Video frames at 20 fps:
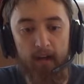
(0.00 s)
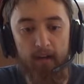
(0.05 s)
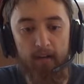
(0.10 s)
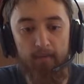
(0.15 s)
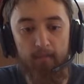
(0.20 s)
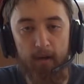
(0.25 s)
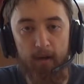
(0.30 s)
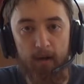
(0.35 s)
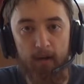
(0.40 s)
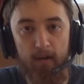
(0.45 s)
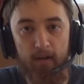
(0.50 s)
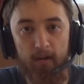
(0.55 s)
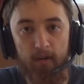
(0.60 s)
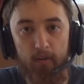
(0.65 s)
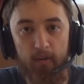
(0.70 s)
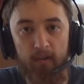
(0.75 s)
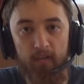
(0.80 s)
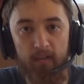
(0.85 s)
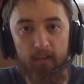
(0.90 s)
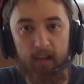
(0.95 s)
my audio
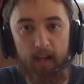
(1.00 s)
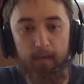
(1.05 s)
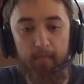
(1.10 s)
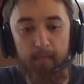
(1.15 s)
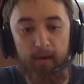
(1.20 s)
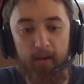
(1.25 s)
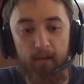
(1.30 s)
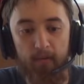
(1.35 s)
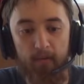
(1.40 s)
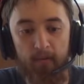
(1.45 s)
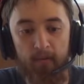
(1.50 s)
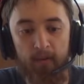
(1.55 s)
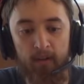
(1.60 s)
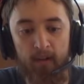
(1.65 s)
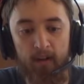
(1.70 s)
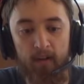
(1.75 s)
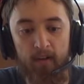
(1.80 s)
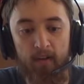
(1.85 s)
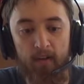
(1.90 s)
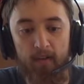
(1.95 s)
was a lot better.
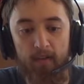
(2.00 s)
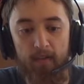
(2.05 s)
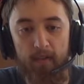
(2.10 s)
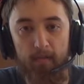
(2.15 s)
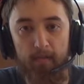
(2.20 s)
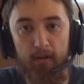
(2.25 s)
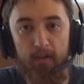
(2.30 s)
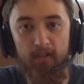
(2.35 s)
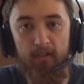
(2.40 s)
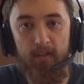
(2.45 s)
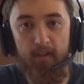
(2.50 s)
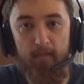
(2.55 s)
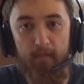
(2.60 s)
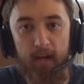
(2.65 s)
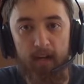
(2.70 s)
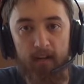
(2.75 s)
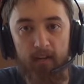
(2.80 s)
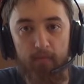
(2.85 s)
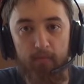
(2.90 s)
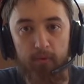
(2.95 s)
The built-in
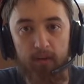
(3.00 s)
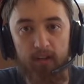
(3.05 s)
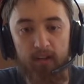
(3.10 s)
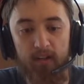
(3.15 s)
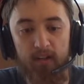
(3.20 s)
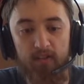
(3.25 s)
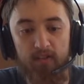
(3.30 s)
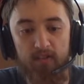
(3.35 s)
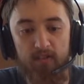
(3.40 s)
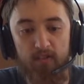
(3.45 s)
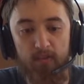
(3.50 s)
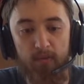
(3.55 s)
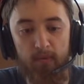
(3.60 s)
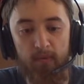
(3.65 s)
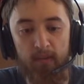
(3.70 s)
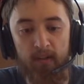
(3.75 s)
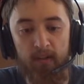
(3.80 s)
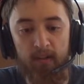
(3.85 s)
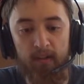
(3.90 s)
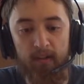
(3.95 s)
mic is pretty good too.
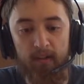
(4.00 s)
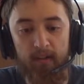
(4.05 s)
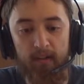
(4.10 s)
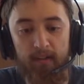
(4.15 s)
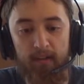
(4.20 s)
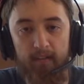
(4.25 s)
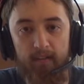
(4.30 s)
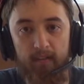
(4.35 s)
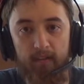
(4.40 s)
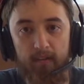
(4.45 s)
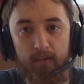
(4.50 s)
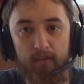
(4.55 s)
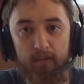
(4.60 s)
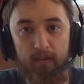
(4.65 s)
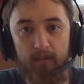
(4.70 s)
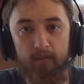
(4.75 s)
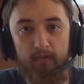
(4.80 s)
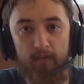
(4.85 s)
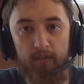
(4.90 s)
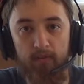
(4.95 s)
Stick
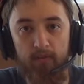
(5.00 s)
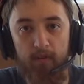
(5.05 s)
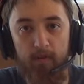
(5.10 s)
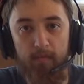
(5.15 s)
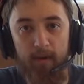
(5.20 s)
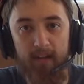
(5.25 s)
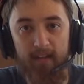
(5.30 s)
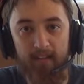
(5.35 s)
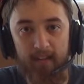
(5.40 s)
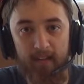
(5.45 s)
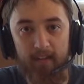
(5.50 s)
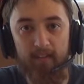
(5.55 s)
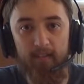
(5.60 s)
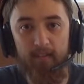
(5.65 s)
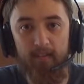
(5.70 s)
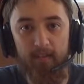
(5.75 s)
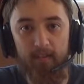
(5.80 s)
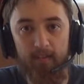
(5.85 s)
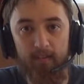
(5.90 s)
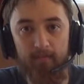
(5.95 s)
around for a few mic
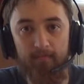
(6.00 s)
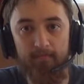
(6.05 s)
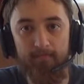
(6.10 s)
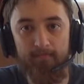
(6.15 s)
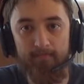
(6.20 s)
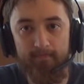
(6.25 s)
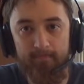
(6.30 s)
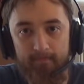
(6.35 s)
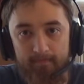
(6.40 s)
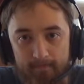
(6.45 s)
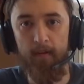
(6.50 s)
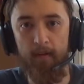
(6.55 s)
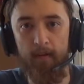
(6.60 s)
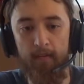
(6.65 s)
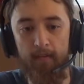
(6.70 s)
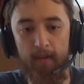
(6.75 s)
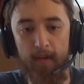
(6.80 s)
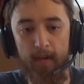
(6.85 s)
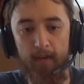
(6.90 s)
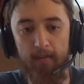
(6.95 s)
tests.
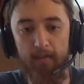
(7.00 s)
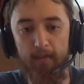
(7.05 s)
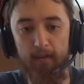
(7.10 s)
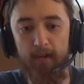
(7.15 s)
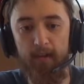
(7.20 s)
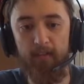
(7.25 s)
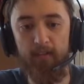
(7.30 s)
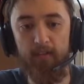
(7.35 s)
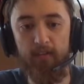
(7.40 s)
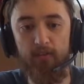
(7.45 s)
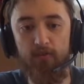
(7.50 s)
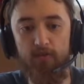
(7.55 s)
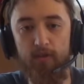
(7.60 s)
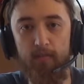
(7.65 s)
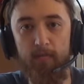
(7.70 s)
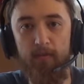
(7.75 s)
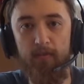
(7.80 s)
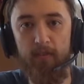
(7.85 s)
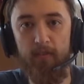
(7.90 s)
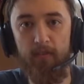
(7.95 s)
The A30 is
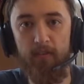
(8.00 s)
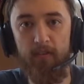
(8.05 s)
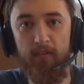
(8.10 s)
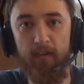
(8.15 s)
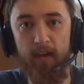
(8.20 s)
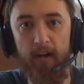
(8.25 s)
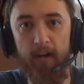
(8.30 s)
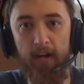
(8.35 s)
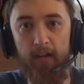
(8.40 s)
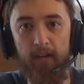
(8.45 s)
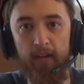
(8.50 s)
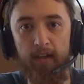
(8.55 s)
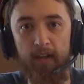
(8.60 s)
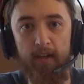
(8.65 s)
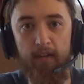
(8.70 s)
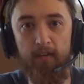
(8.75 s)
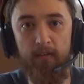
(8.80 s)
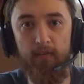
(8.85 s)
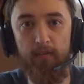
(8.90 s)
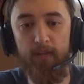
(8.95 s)
extremely versatile. It
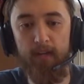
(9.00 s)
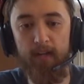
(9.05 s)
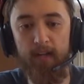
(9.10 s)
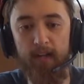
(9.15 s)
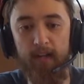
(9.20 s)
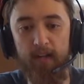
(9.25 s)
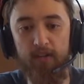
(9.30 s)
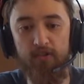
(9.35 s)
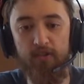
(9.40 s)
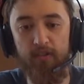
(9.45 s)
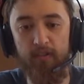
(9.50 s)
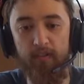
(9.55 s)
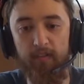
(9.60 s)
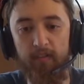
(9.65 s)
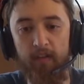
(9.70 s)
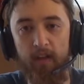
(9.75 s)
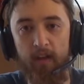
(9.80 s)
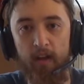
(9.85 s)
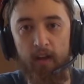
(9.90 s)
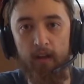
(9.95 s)
has 3
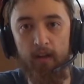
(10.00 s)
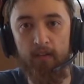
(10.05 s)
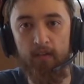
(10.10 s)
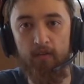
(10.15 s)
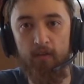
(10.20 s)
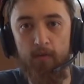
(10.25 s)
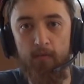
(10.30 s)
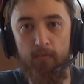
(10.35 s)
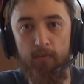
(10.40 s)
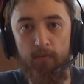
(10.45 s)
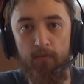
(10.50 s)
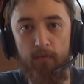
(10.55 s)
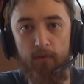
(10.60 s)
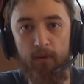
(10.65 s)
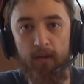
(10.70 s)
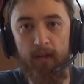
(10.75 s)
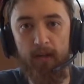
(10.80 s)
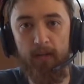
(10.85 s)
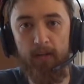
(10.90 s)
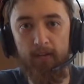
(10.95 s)
connections,
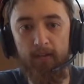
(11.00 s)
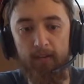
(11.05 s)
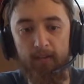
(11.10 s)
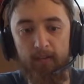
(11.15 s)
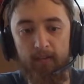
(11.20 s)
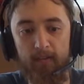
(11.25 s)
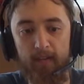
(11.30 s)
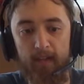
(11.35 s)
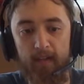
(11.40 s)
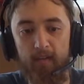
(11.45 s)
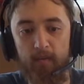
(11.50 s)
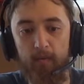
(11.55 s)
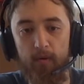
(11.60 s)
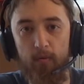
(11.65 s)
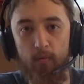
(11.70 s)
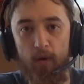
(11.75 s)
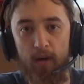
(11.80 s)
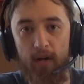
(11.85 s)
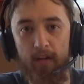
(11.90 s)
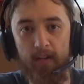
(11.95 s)
2.4 GHz Lightspeed
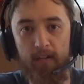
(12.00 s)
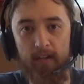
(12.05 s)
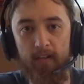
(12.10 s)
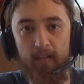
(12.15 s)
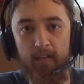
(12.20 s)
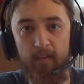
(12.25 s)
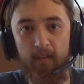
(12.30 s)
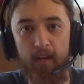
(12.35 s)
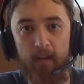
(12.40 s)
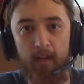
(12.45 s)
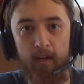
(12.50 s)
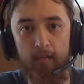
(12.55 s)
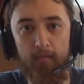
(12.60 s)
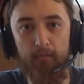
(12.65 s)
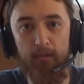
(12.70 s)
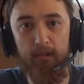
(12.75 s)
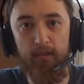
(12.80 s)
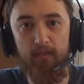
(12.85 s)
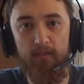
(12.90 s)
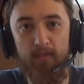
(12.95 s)
wireless,
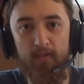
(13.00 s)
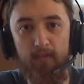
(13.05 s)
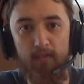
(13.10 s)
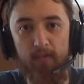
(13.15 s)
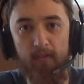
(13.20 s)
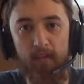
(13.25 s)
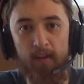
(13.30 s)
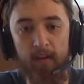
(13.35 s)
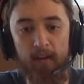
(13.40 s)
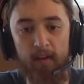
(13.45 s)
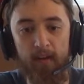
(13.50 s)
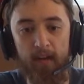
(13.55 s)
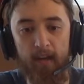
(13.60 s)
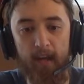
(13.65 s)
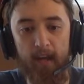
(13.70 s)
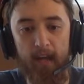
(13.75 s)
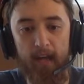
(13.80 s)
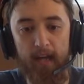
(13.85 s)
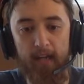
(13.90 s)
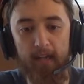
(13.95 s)
Bluetooth,
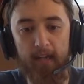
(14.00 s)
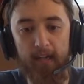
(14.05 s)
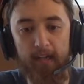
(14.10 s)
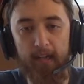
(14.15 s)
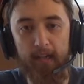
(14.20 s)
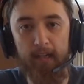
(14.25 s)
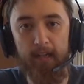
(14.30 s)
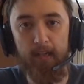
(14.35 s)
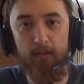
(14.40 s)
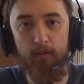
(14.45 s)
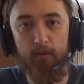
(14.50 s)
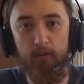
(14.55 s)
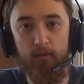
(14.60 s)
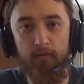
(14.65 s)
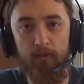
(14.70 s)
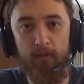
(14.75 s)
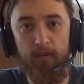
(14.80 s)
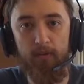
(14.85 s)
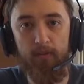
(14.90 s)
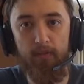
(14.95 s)
and can connect
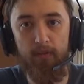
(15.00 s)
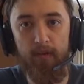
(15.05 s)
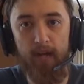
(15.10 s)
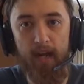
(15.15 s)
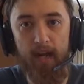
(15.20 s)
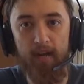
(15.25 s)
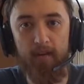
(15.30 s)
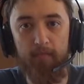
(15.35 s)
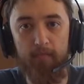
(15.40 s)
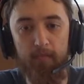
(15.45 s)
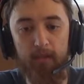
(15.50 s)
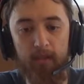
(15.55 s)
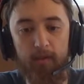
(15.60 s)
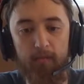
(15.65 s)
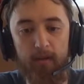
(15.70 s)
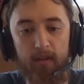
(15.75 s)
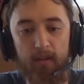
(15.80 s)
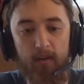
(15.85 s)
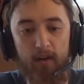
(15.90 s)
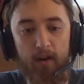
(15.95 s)
over a 3.5
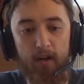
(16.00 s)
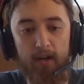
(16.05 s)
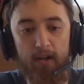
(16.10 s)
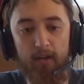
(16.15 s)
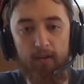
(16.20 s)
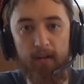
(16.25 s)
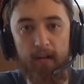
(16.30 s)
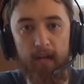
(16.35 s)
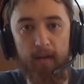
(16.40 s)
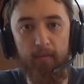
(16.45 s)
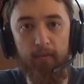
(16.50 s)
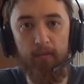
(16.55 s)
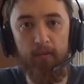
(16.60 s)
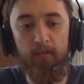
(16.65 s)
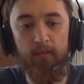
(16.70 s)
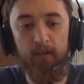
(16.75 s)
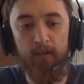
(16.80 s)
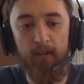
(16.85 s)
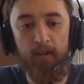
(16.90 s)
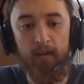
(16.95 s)
millimeter audio
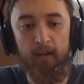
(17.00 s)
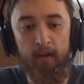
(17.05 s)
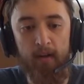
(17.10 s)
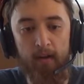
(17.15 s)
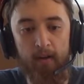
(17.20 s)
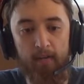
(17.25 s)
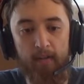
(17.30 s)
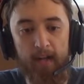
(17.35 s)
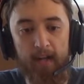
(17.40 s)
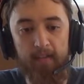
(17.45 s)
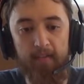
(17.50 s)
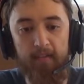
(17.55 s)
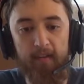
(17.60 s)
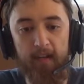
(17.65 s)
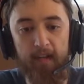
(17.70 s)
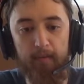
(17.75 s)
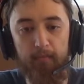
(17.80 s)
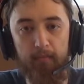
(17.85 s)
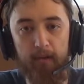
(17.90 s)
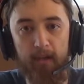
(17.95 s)
cable. The
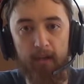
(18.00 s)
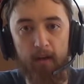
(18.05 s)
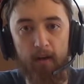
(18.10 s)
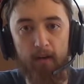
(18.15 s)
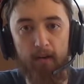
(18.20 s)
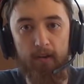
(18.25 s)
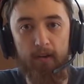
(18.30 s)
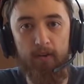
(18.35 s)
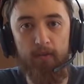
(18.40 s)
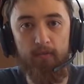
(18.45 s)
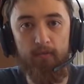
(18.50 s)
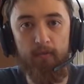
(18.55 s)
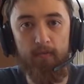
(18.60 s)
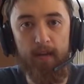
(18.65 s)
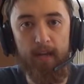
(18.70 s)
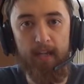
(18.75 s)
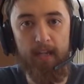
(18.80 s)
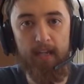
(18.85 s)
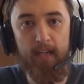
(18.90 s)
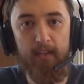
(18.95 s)
headset can play audio
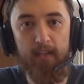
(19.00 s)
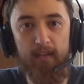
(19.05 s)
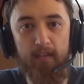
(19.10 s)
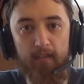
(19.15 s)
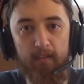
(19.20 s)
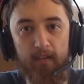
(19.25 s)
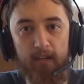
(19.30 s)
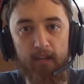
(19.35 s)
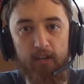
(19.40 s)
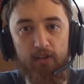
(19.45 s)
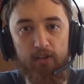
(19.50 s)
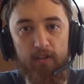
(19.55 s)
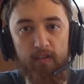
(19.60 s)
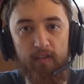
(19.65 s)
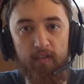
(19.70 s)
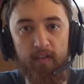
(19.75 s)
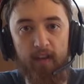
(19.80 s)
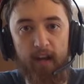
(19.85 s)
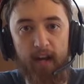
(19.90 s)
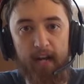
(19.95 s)
from any of these
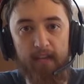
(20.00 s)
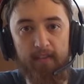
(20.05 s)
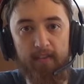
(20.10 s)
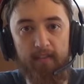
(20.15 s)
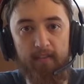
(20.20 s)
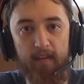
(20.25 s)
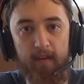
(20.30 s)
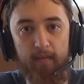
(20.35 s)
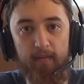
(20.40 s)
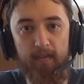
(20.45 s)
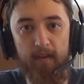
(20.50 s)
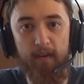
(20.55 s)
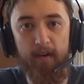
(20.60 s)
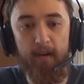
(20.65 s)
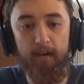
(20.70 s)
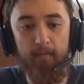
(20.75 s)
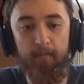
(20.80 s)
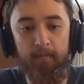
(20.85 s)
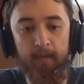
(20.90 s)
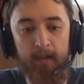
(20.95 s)
connections at the same
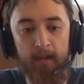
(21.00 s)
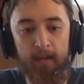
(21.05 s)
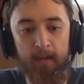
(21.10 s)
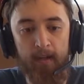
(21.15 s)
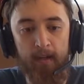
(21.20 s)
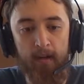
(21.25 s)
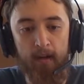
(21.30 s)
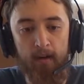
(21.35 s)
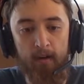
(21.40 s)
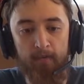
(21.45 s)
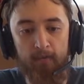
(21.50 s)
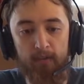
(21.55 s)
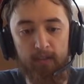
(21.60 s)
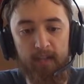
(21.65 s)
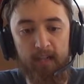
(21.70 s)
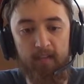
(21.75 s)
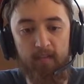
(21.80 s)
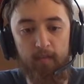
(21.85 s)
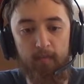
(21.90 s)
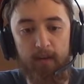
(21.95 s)
time. For
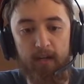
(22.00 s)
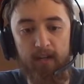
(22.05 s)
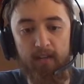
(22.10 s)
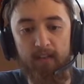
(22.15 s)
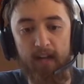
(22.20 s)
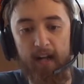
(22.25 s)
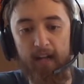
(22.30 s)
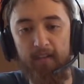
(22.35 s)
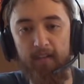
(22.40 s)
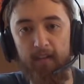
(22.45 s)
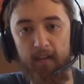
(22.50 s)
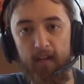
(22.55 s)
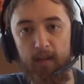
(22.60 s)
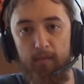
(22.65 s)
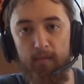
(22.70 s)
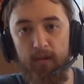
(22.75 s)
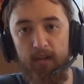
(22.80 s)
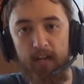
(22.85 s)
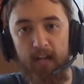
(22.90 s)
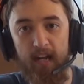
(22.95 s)
Lightspeed, the headset
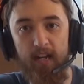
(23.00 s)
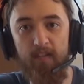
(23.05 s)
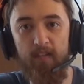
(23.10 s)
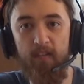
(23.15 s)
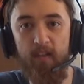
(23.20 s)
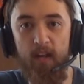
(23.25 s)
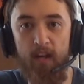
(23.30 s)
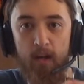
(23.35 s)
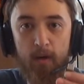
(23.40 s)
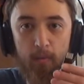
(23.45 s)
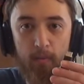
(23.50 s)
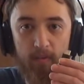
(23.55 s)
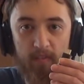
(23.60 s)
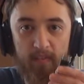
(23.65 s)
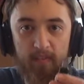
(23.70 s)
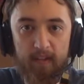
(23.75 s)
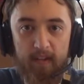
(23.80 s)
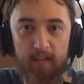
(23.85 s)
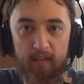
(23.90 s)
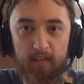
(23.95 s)
communicates
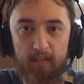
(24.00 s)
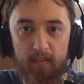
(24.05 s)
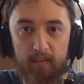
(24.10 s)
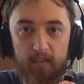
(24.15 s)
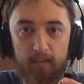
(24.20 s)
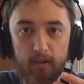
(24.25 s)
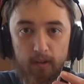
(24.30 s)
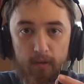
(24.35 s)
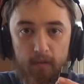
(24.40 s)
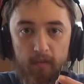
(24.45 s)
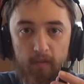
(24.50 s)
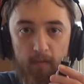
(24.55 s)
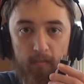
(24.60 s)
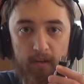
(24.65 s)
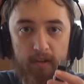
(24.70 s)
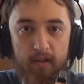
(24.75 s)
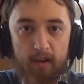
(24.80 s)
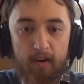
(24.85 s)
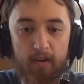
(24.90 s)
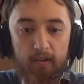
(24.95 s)
with this
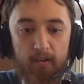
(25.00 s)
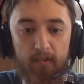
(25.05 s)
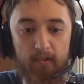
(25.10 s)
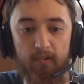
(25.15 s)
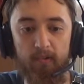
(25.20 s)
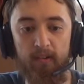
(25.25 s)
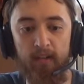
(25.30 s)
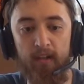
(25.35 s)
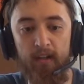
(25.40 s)
USB dongle.